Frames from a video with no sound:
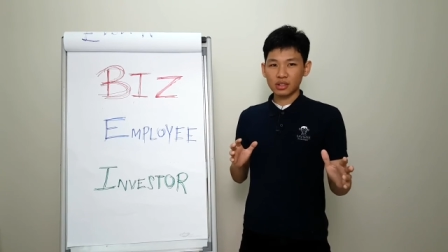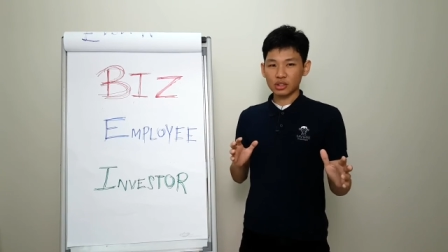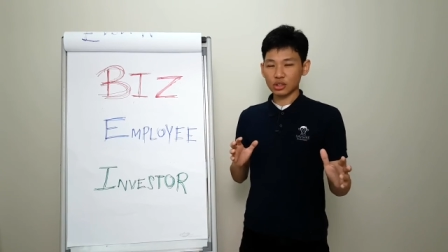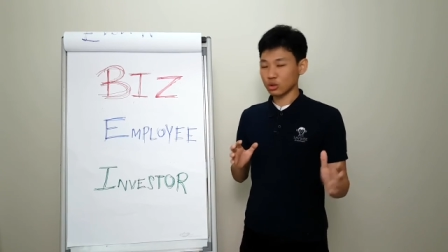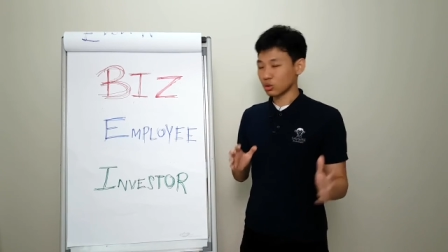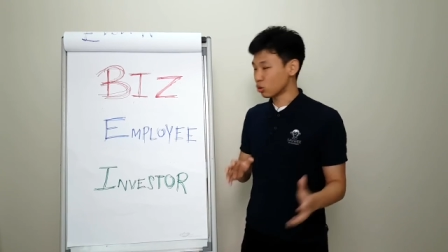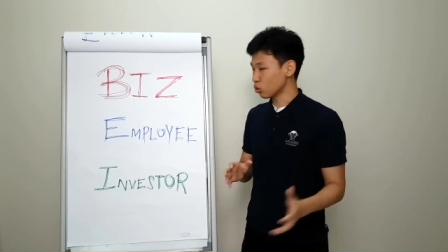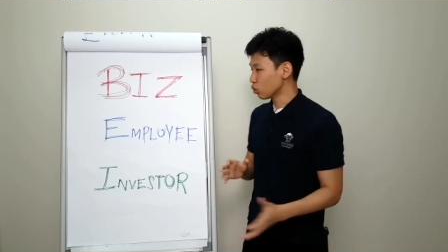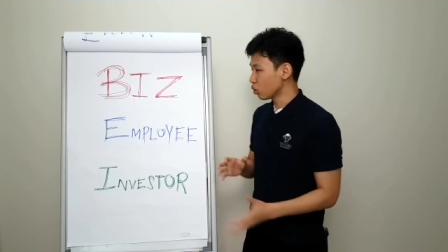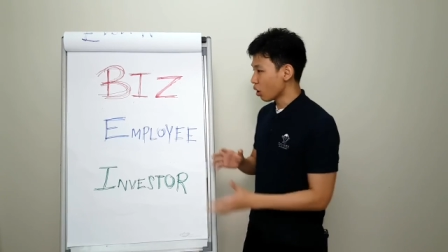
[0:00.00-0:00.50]

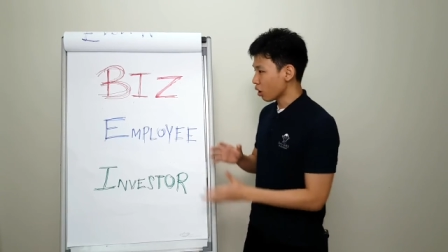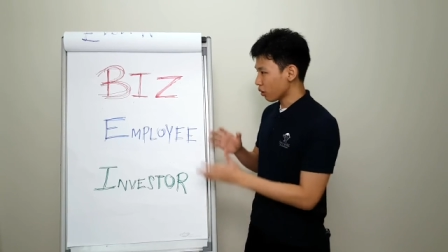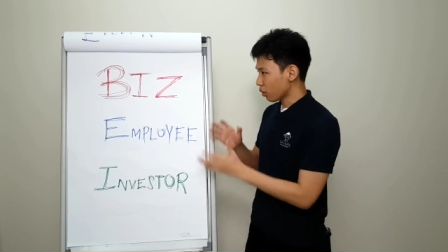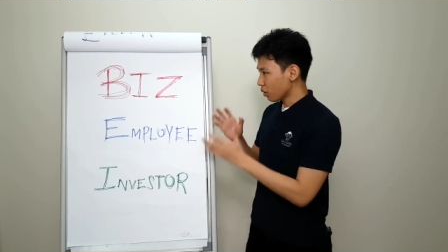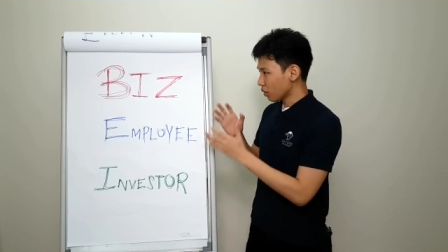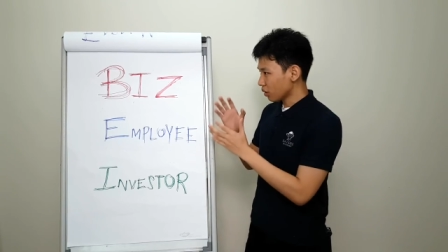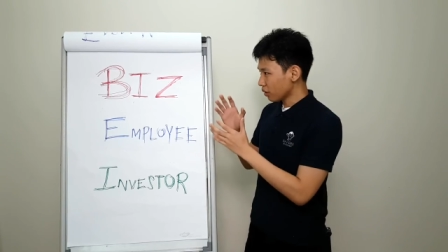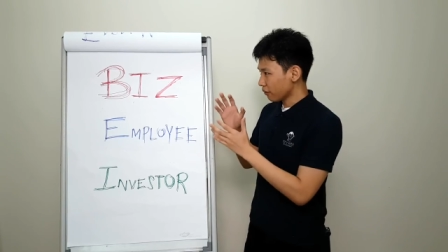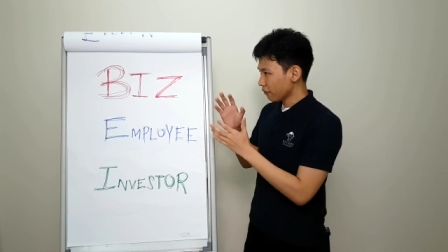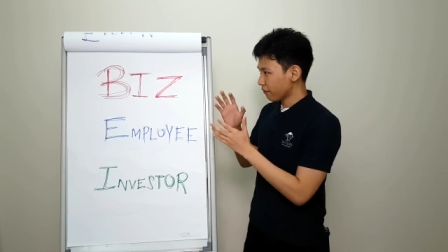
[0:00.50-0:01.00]
you do
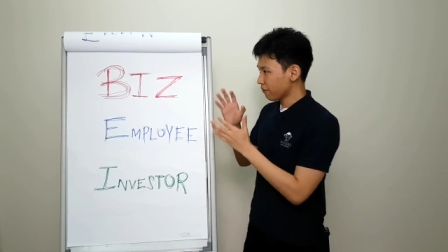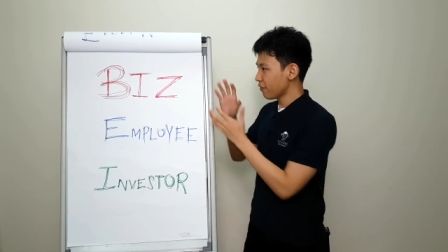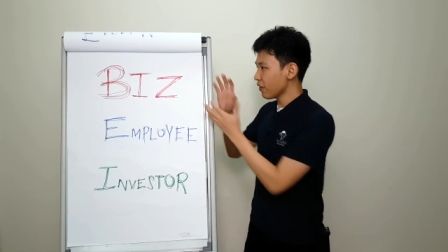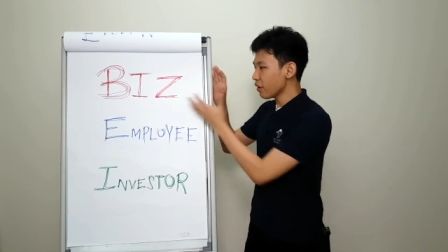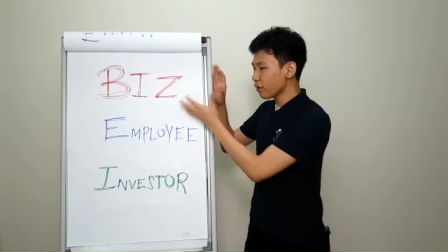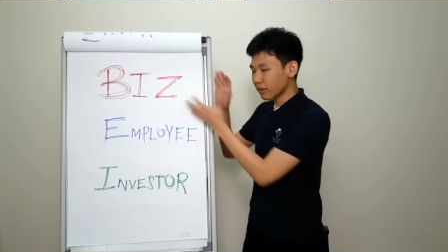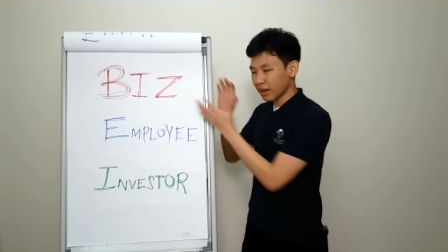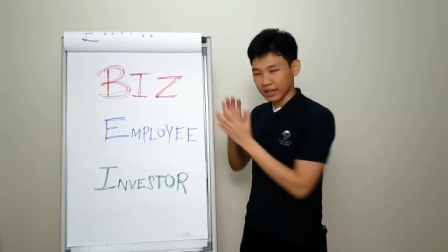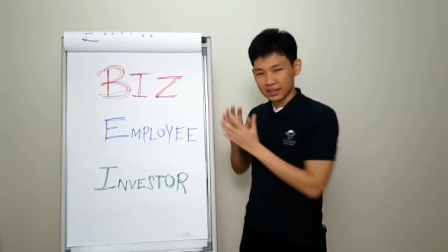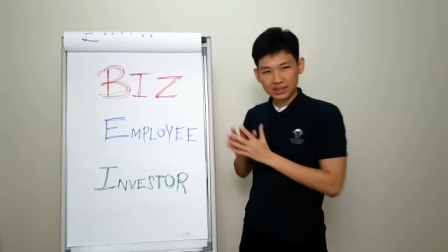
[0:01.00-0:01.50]
not
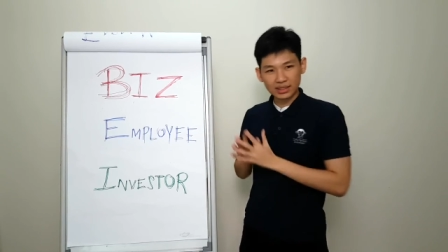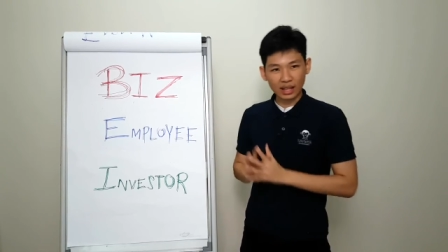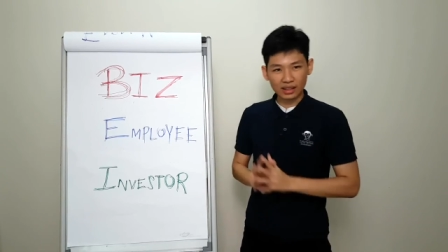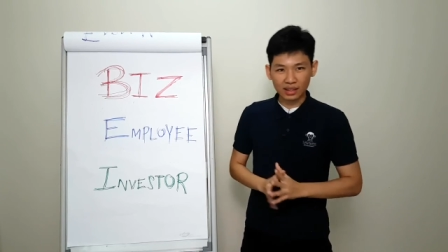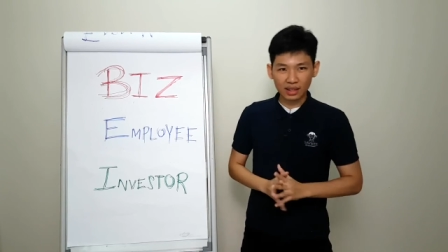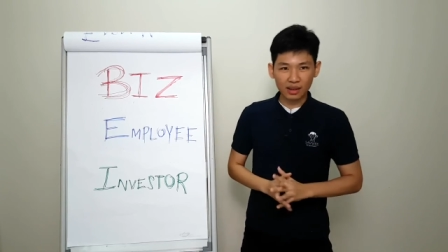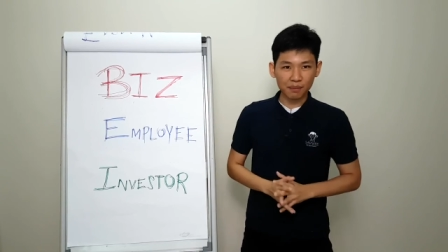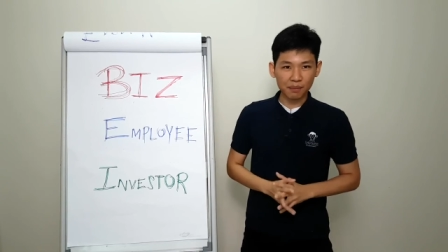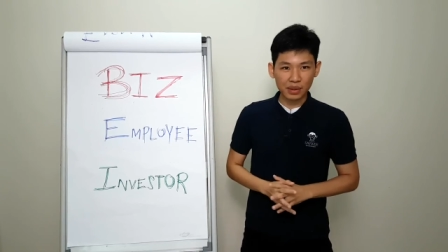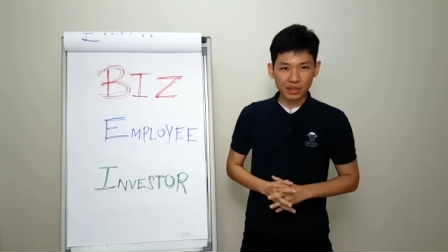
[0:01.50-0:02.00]
feel like
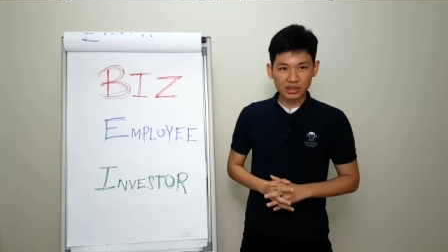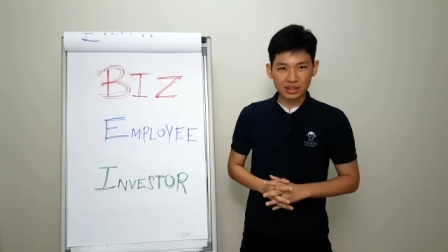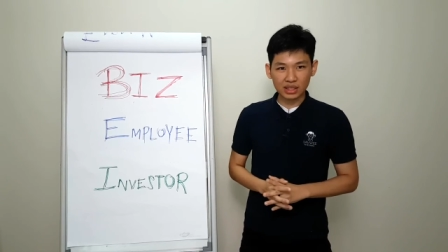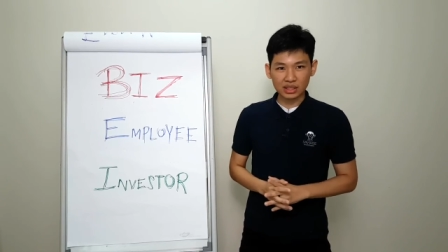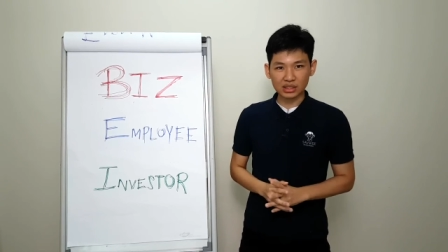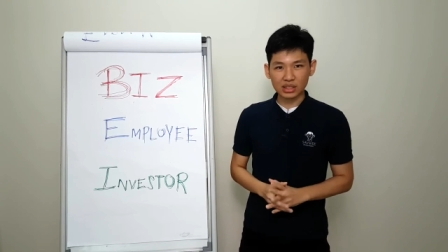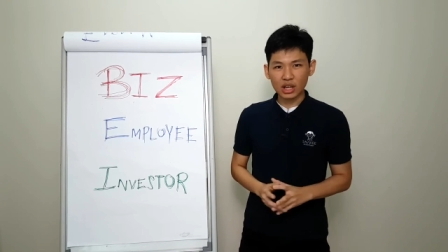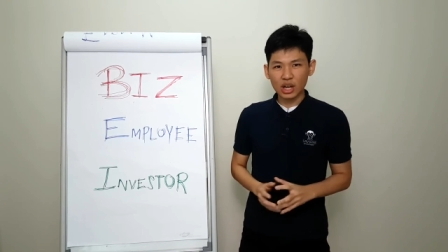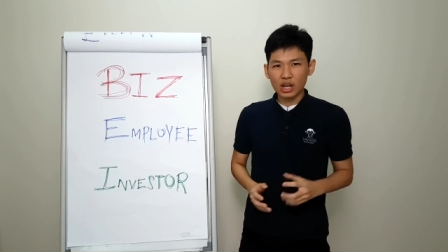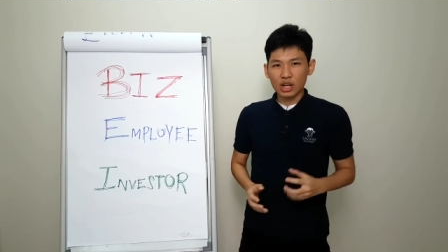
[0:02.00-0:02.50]
starting a
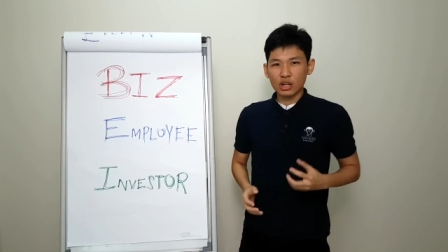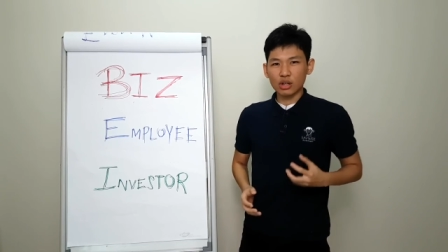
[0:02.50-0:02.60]
business,